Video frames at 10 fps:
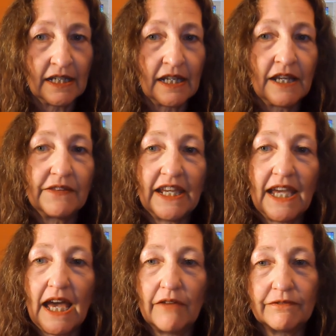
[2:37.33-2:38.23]
They
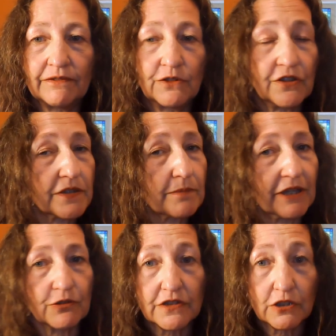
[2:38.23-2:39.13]
have just about
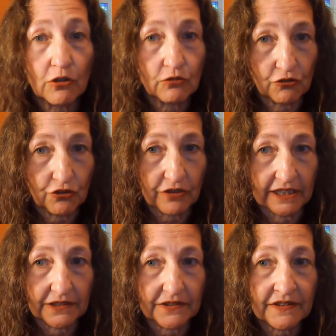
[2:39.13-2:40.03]
zero
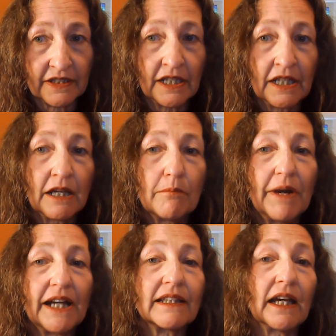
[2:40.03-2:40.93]
nutrients,
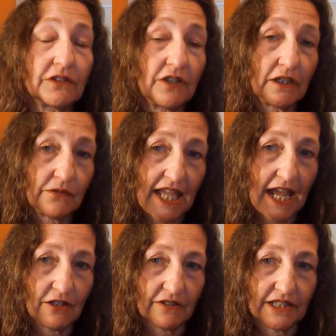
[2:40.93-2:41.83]
but a ton of
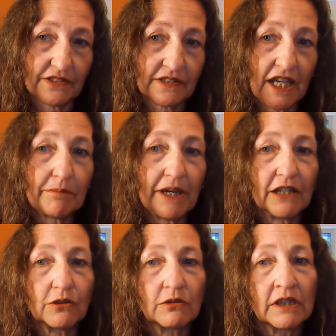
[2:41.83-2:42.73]
calories,
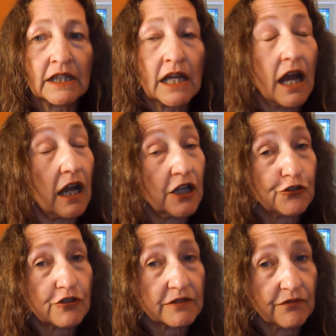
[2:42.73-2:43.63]
about
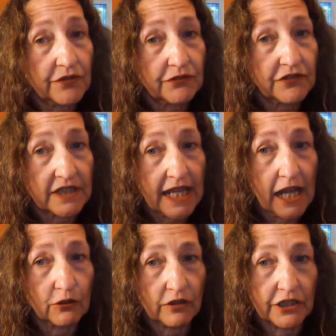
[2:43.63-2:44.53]
150
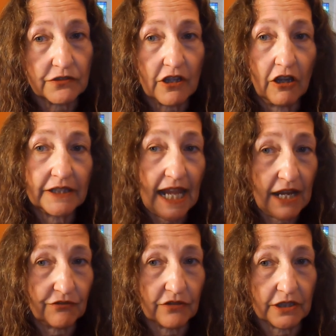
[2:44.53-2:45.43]
calories on
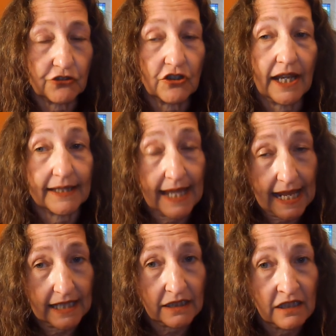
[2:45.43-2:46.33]
average, a
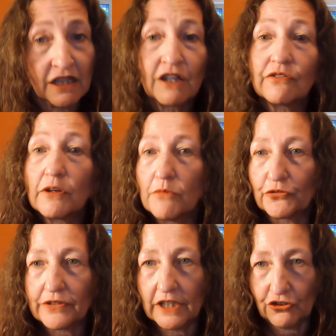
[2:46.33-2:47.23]
can from
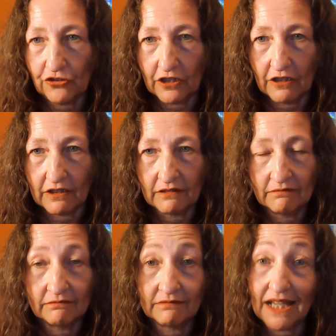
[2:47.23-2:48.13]
mostly sugar.
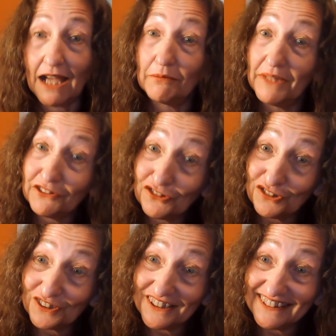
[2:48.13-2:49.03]
How much
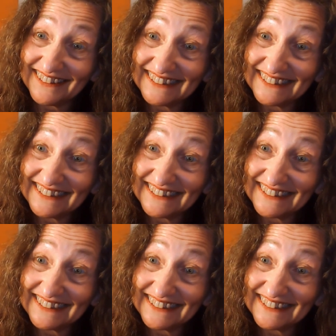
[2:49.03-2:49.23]
sugar?